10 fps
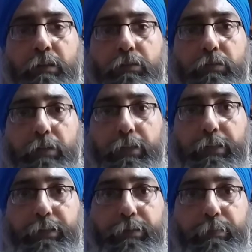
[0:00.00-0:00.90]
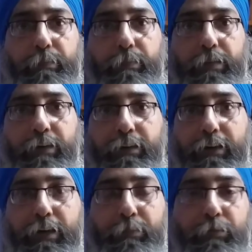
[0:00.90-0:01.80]
Today
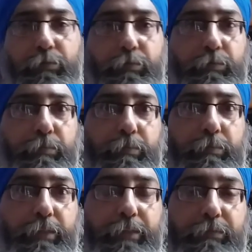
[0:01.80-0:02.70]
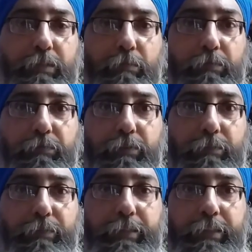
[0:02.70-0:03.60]
I'm going to give some of
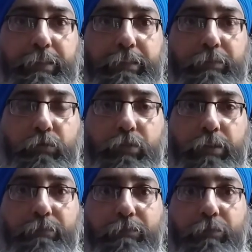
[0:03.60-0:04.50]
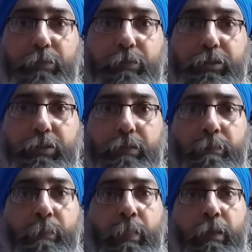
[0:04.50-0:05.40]
very crucial information
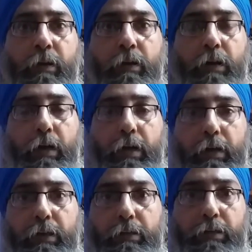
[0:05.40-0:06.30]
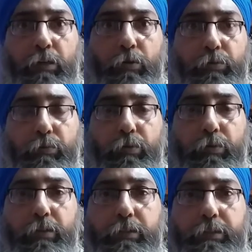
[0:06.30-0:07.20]
and how the
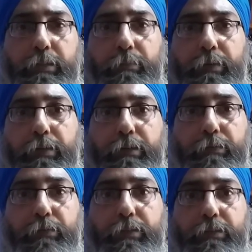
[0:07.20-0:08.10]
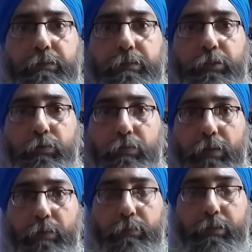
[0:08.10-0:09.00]
world is shaping with new
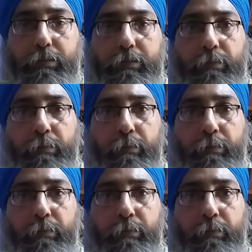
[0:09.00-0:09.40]
developments.